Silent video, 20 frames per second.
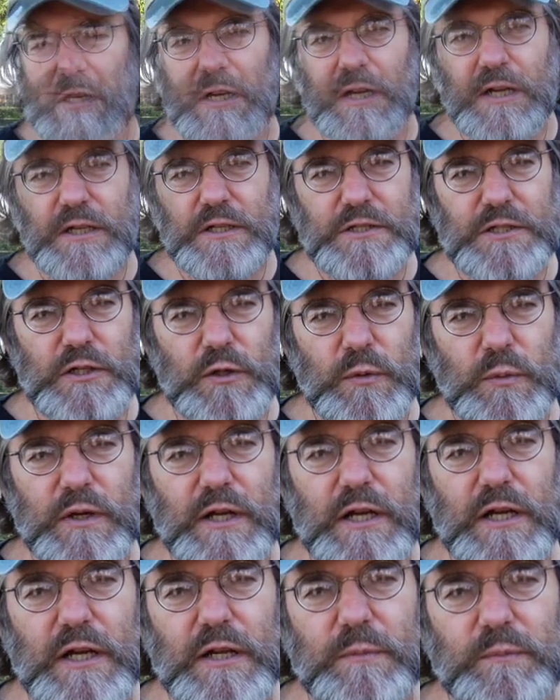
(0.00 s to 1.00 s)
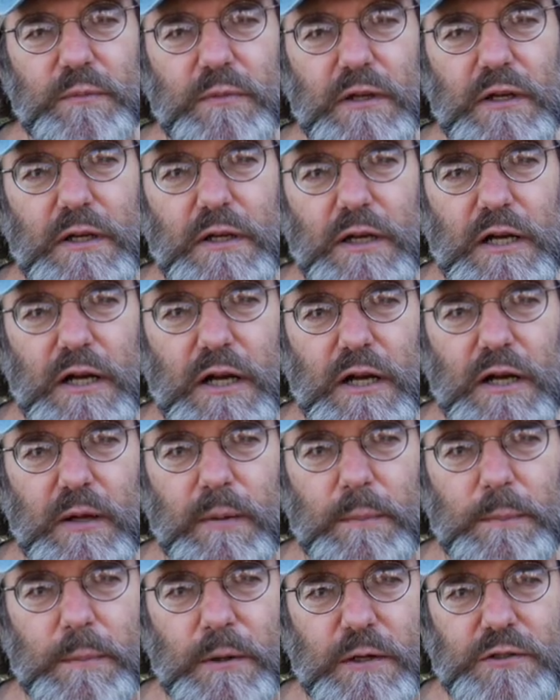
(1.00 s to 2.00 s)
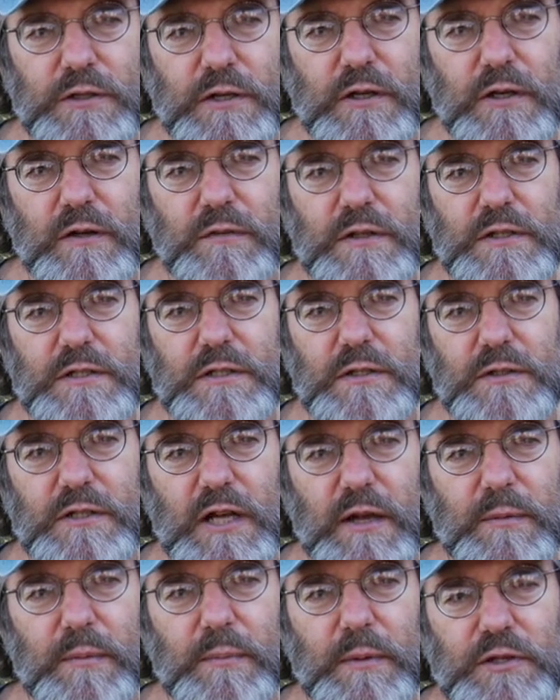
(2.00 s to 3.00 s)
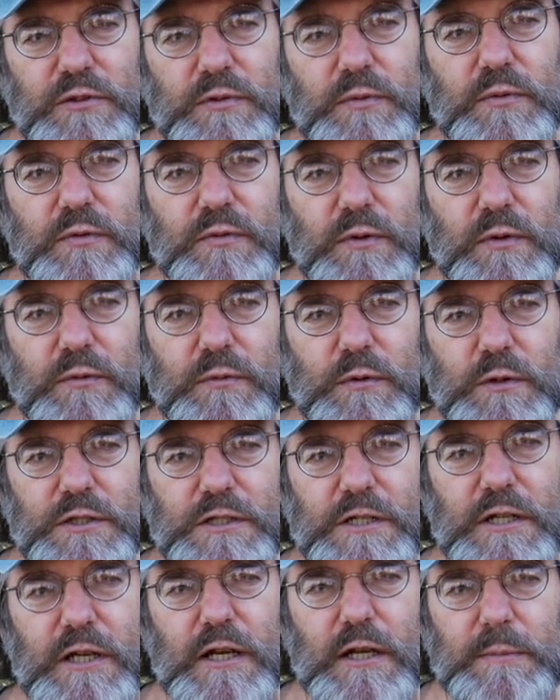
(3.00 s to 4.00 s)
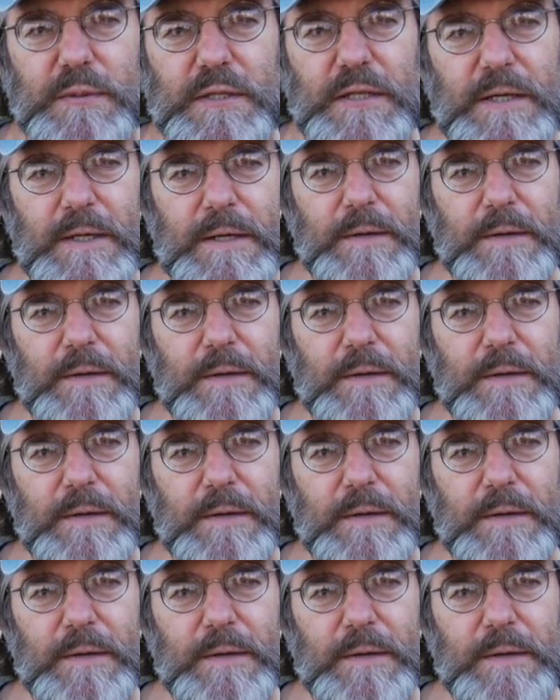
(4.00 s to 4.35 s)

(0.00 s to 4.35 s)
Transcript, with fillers: And so when I uh, partook of the psilocybin mushrooms for the first times,